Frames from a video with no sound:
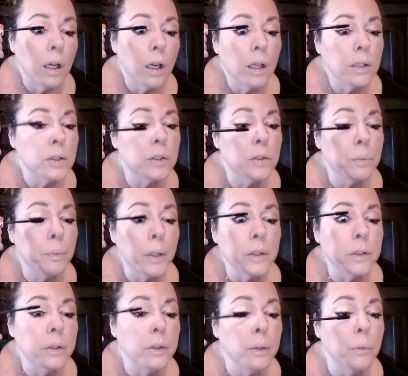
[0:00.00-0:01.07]

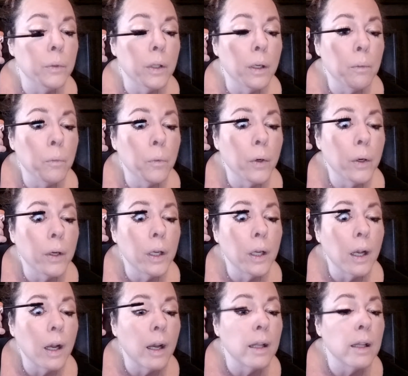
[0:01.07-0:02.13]
Especially when I'm
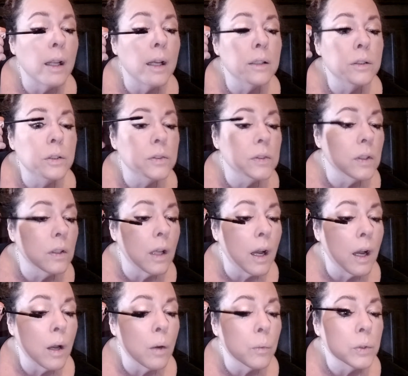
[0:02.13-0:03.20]
wearing eyelashes a
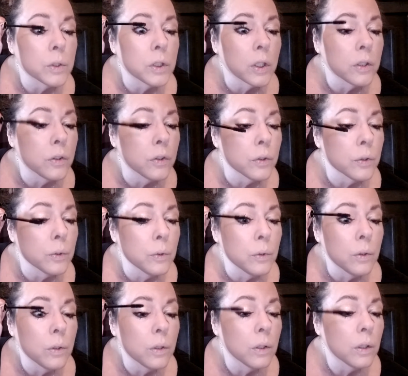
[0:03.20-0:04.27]
lot, which I do.